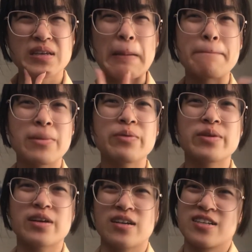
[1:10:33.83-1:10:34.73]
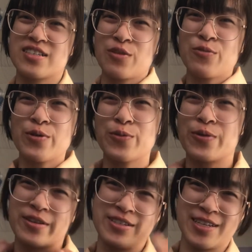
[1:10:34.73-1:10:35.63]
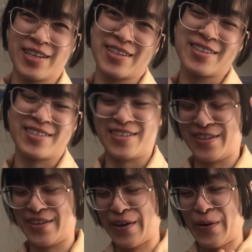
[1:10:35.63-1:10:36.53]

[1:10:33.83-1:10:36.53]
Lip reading: Maybe not, because I don't want to wear this again. So,